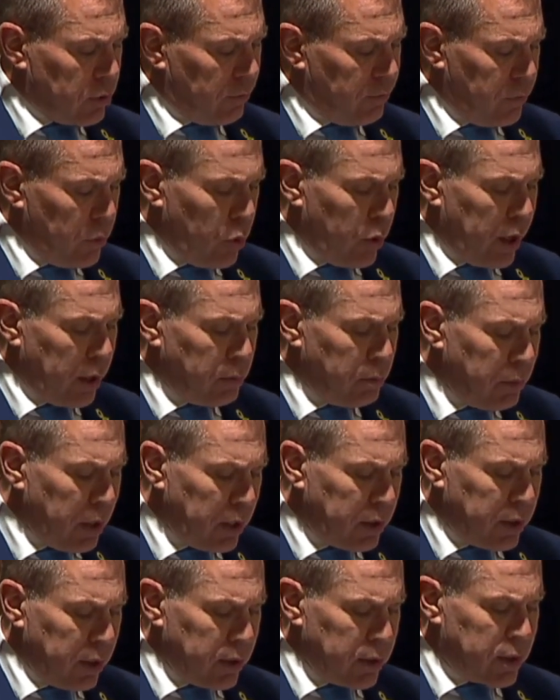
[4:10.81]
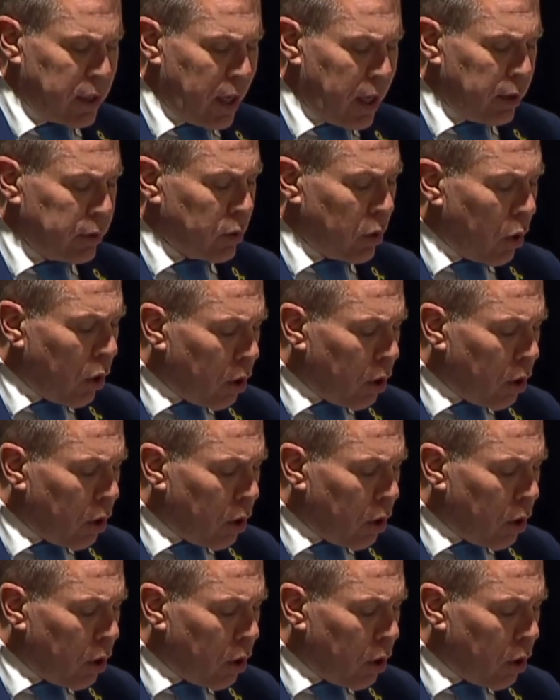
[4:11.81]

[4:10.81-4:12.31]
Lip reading: of UN meetings held